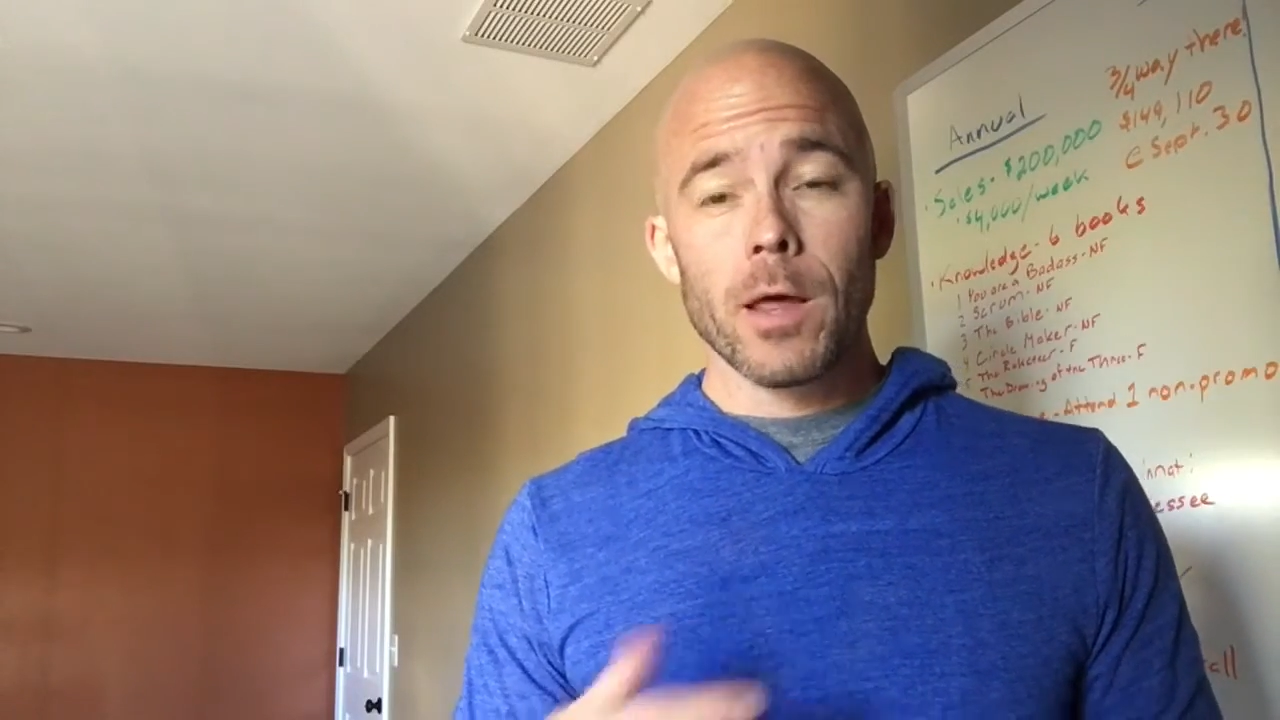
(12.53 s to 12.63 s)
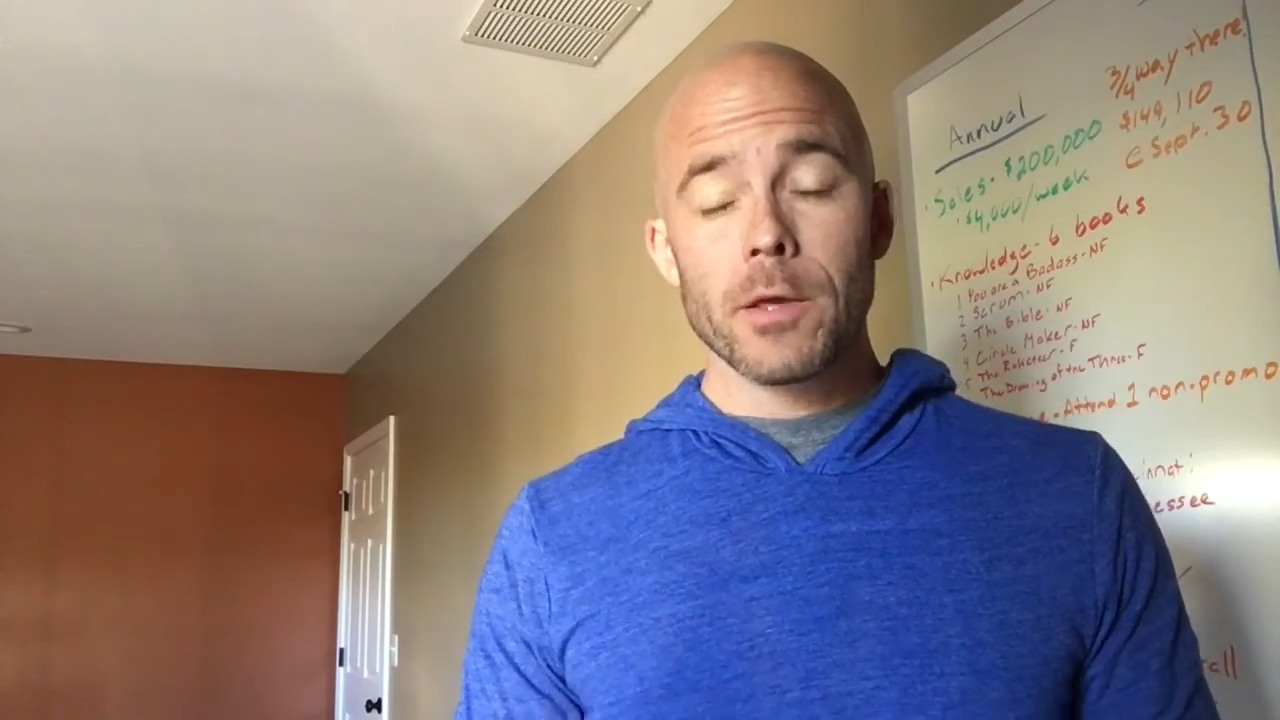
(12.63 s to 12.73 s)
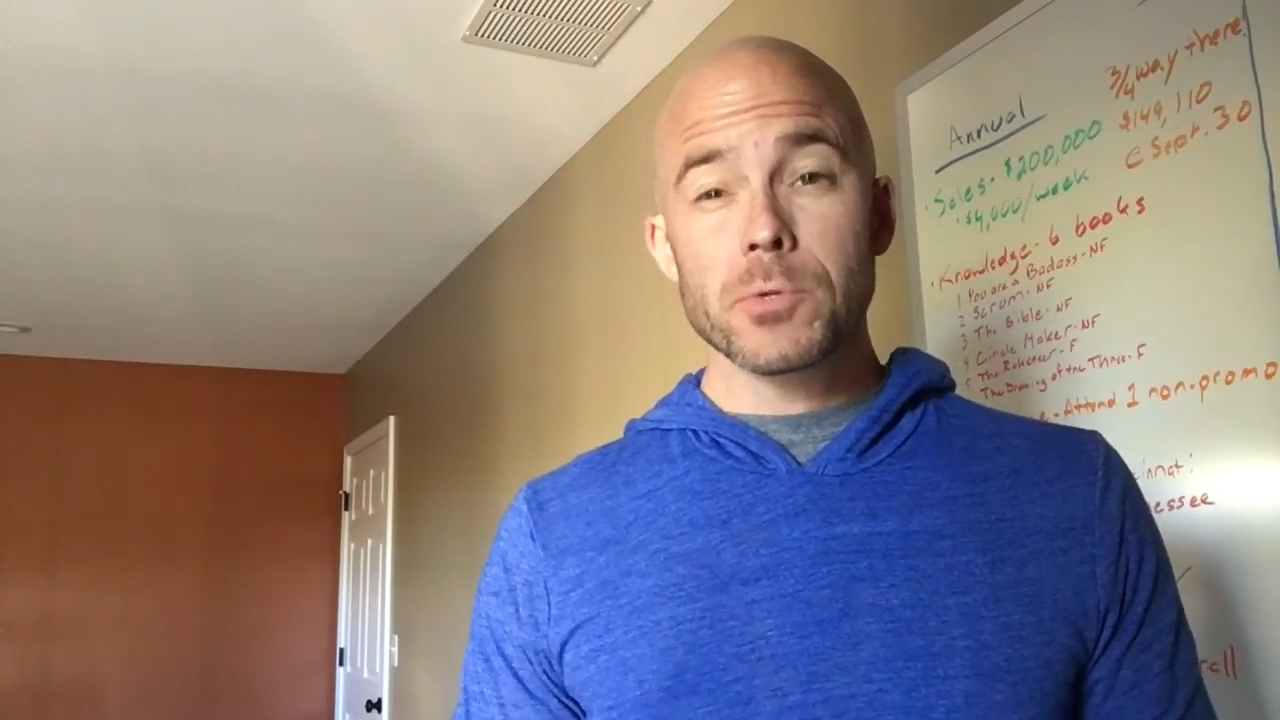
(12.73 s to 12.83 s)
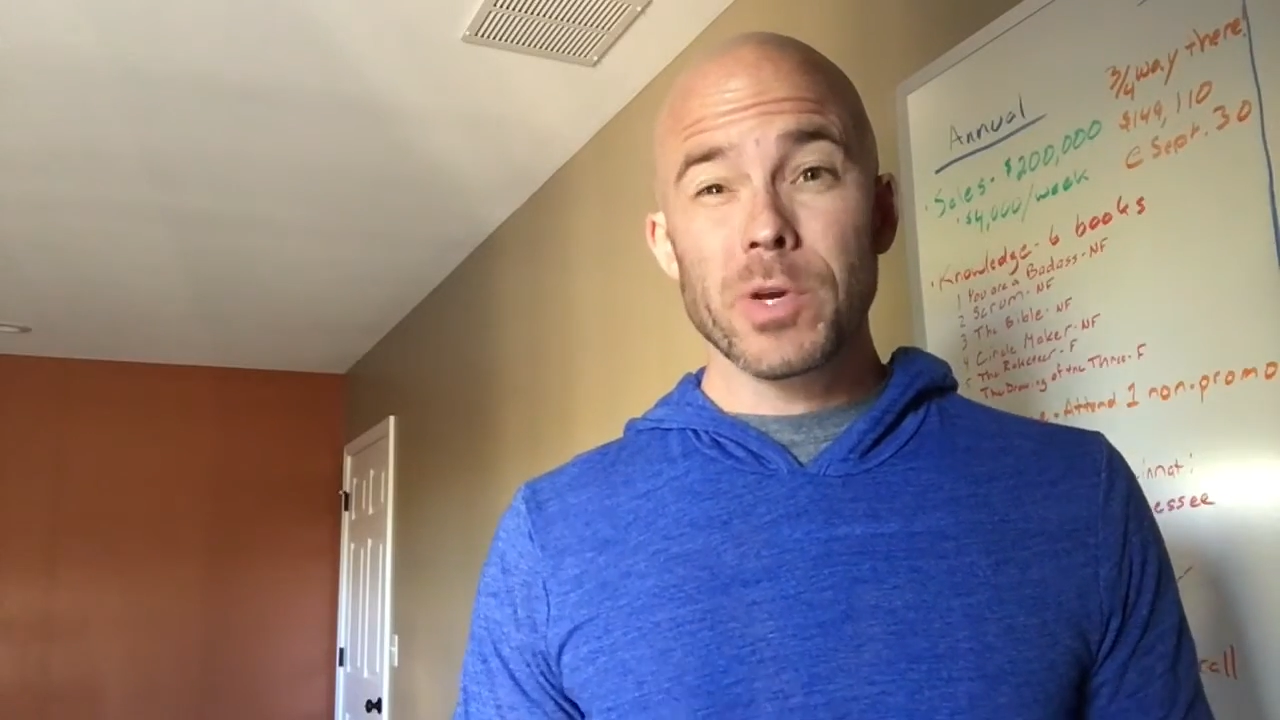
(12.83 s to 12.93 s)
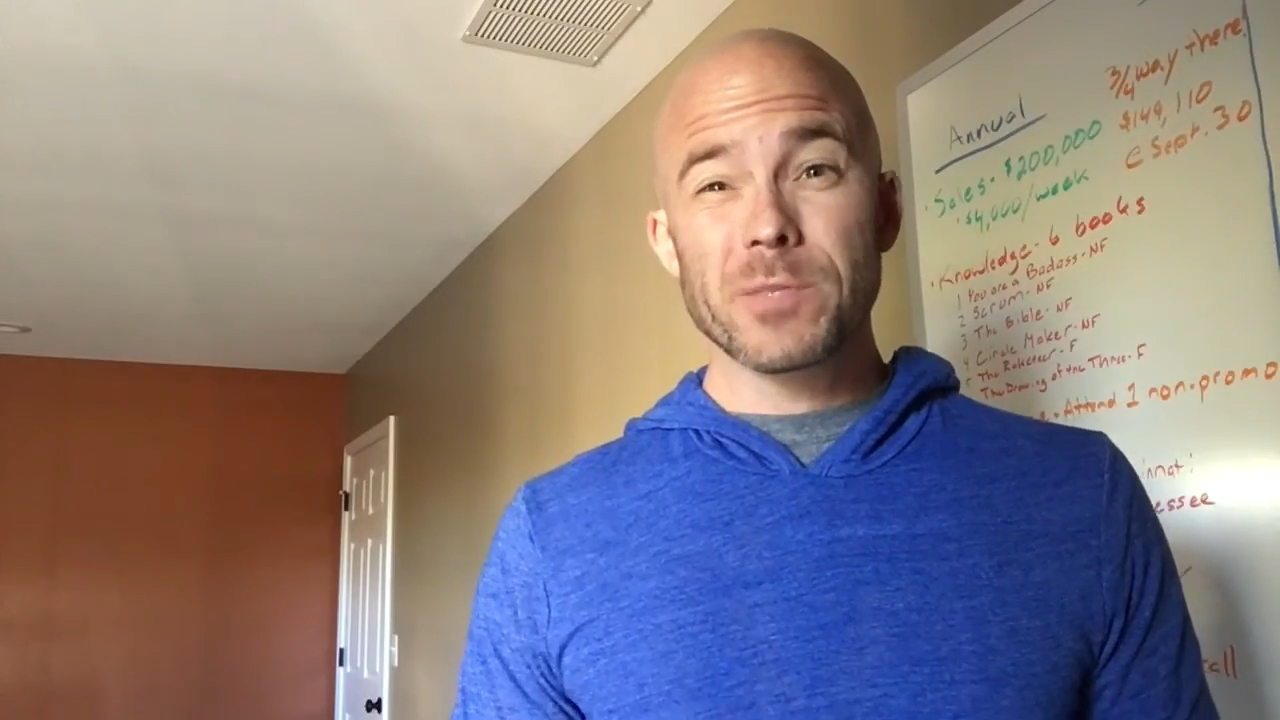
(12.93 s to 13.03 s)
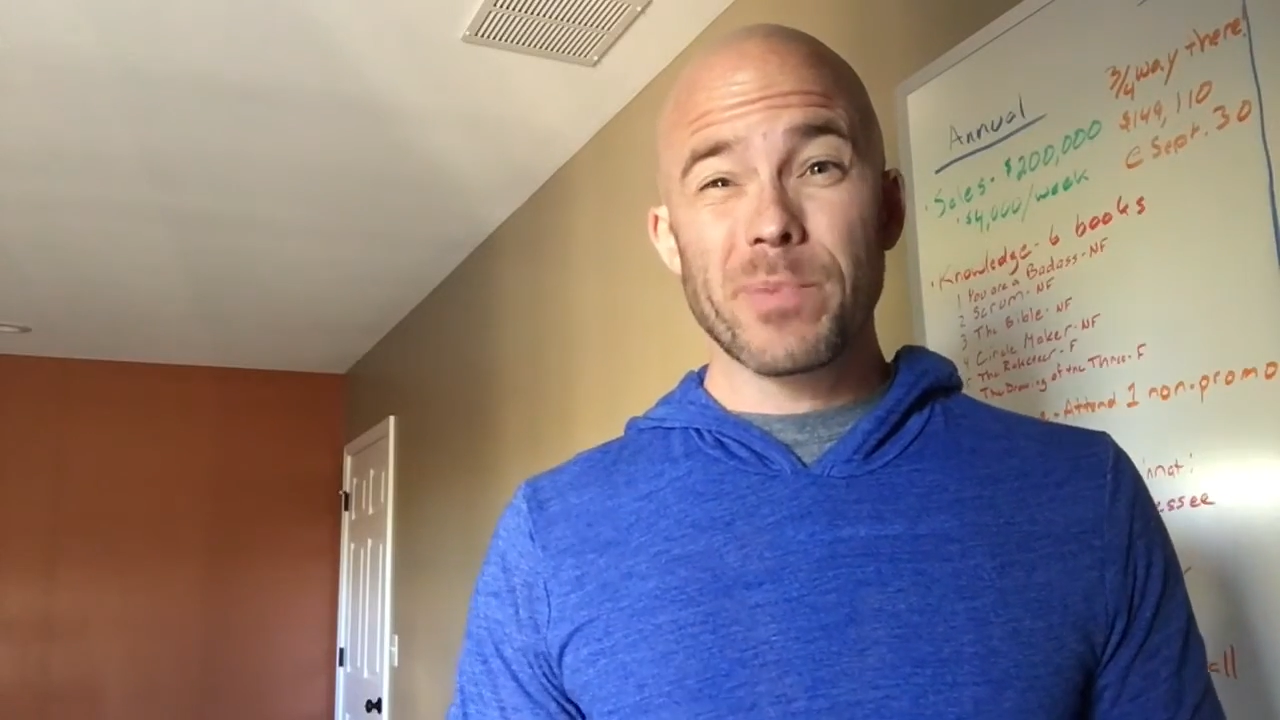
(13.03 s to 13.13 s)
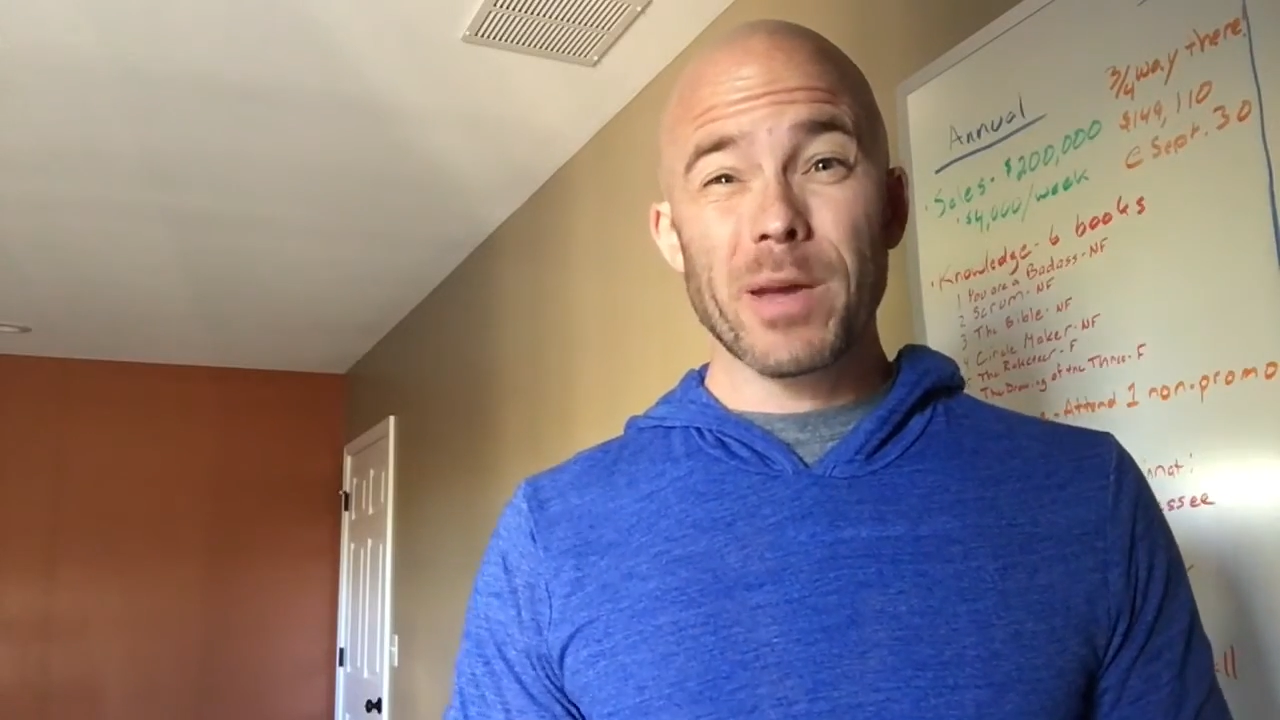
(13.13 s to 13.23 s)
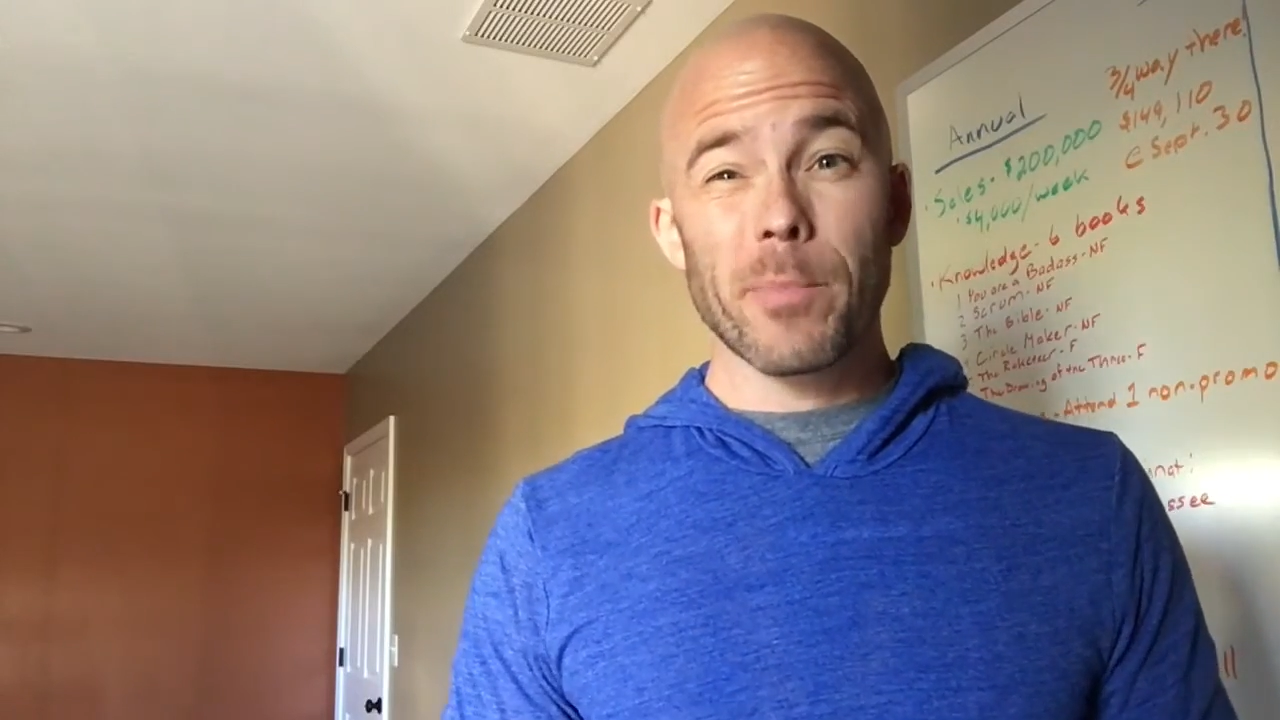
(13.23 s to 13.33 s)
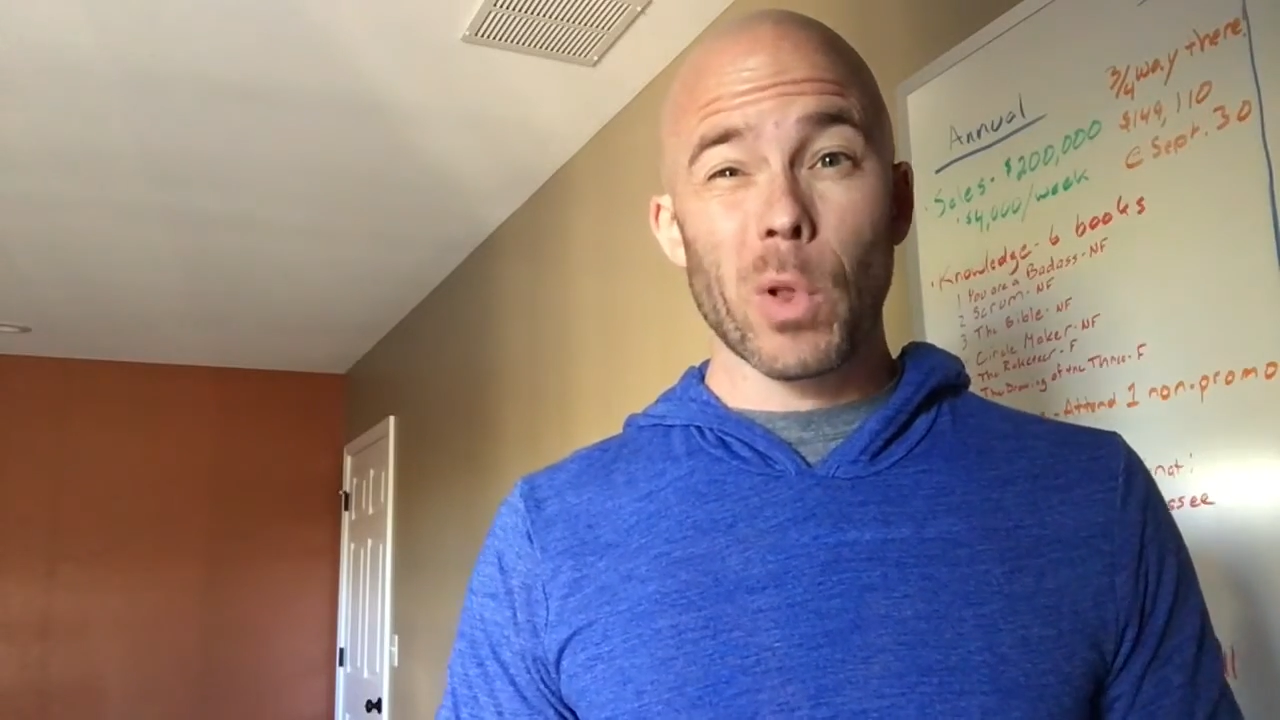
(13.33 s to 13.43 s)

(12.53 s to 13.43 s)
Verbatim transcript: This week's pick